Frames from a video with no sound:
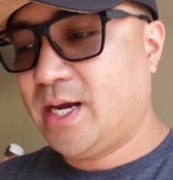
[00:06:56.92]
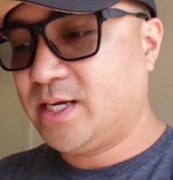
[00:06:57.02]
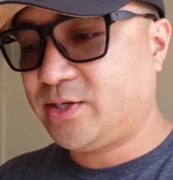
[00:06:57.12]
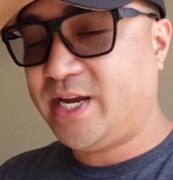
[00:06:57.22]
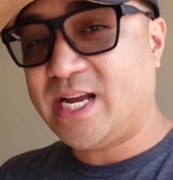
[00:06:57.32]

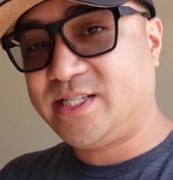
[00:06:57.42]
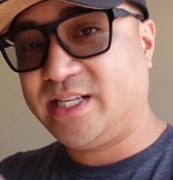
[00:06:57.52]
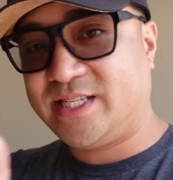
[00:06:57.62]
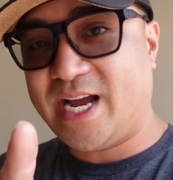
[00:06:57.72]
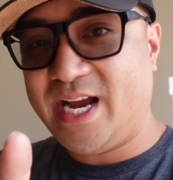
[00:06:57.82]
So you guys
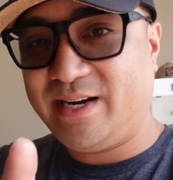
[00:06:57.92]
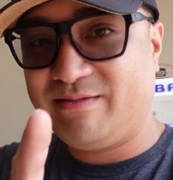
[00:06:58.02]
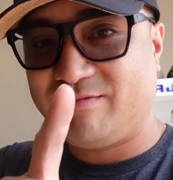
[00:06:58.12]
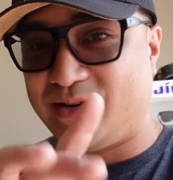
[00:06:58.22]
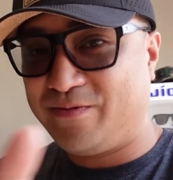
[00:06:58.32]
sit tight.
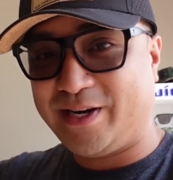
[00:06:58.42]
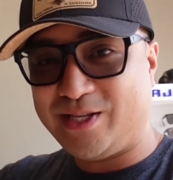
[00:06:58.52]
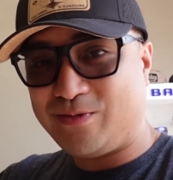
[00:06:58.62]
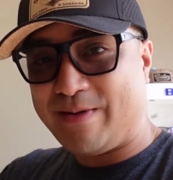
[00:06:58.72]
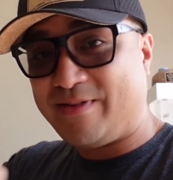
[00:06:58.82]
Don't forget
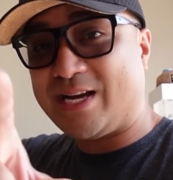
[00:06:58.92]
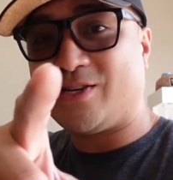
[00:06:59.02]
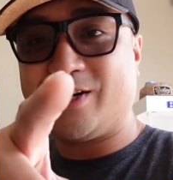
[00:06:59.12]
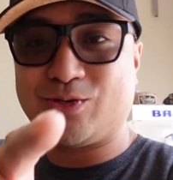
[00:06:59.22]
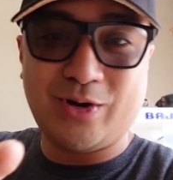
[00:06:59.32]
to wipe. You guys
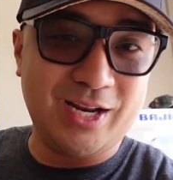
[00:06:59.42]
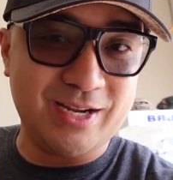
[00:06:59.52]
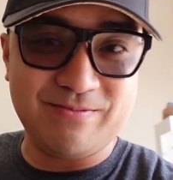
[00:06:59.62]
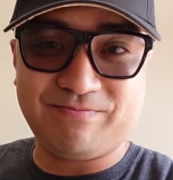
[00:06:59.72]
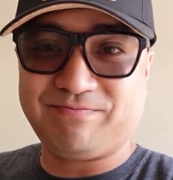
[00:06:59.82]
on the toilet,
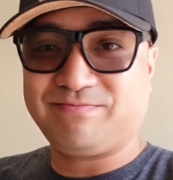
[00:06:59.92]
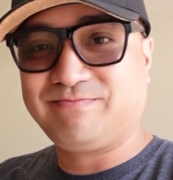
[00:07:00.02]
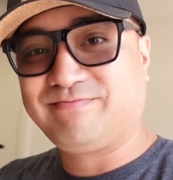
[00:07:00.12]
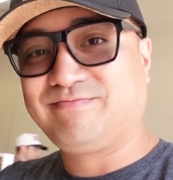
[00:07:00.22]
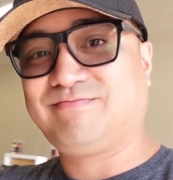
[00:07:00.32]

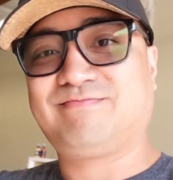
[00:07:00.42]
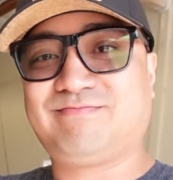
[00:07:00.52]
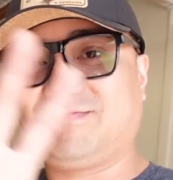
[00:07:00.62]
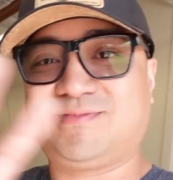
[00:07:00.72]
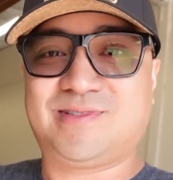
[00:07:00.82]

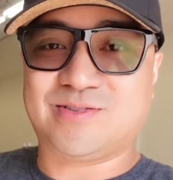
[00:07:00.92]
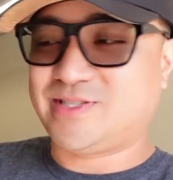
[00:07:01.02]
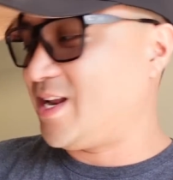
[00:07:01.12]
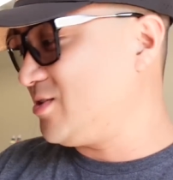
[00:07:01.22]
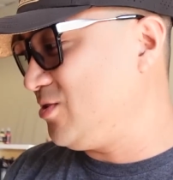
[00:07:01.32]
don't
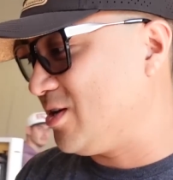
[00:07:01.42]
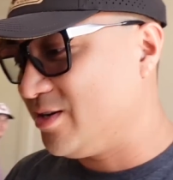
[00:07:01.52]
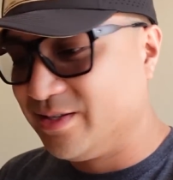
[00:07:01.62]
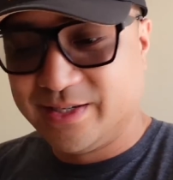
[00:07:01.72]
stay there too long.